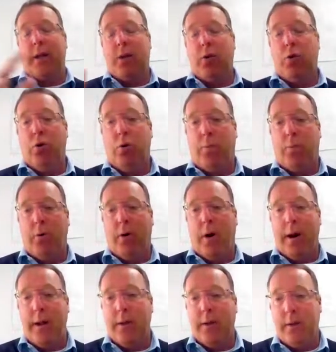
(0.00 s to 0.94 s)

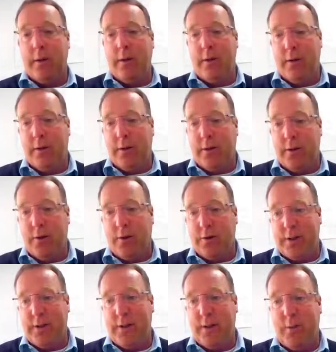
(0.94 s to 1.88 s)
incorporate the
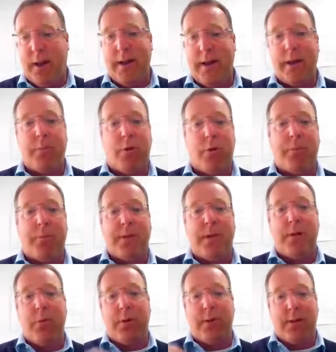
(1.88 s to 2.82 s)
Dotted Lake
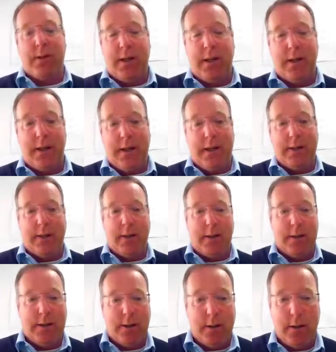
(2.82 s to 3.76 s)
property, which
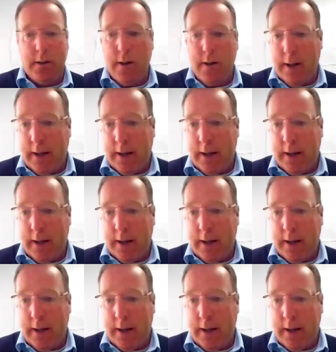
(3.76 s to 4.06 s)
is a